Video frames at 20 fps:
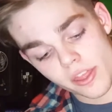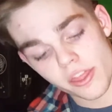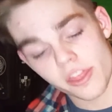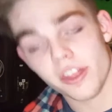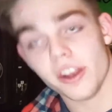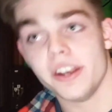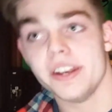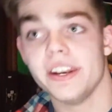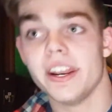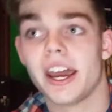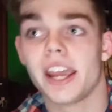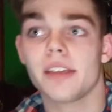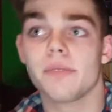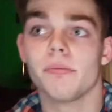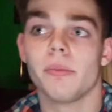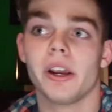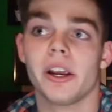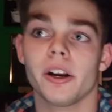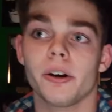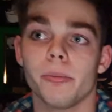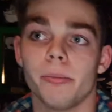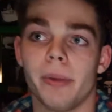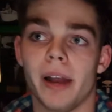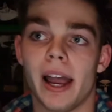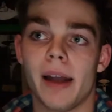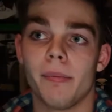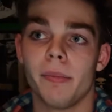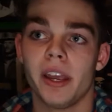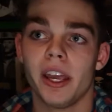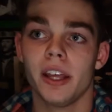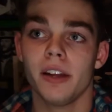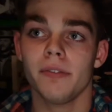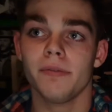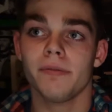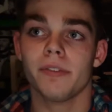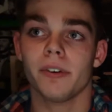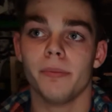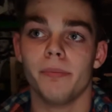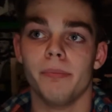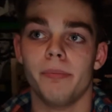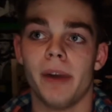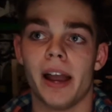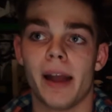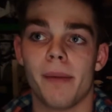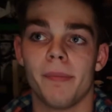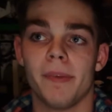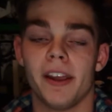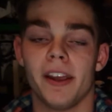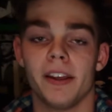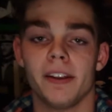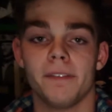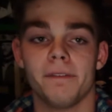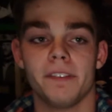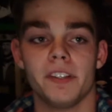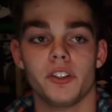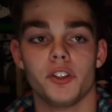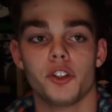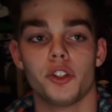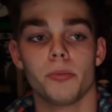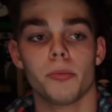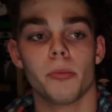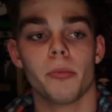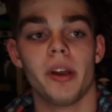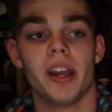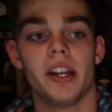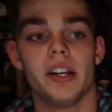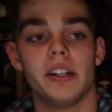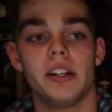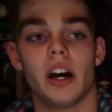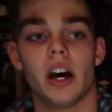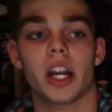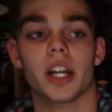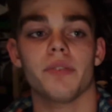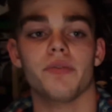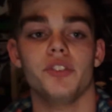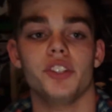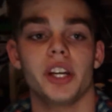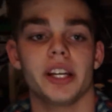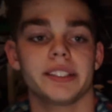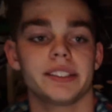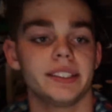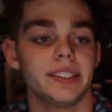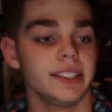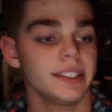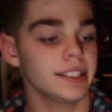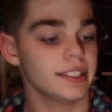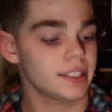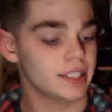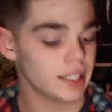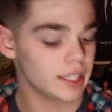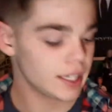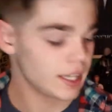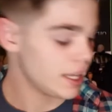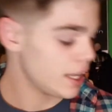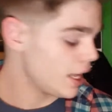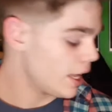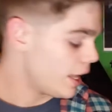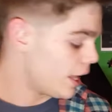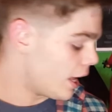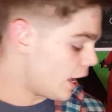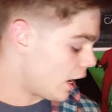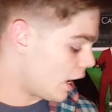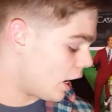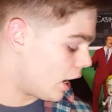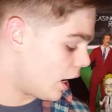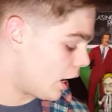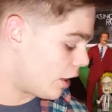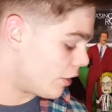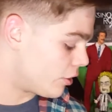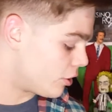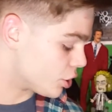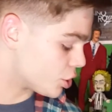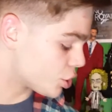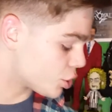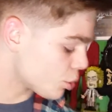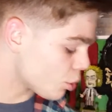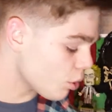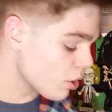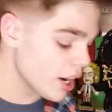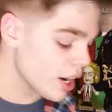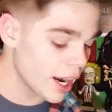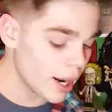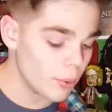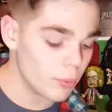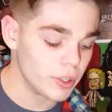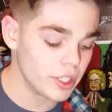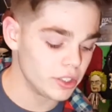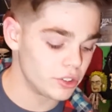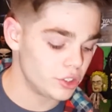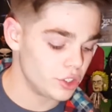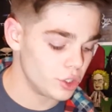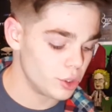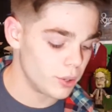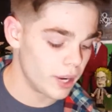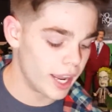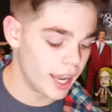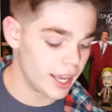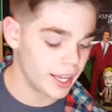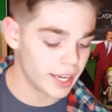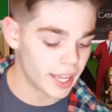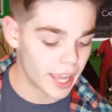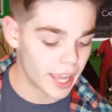the Nightmare Batman from Batman v Superman: Dawn of Justice. The store I went to had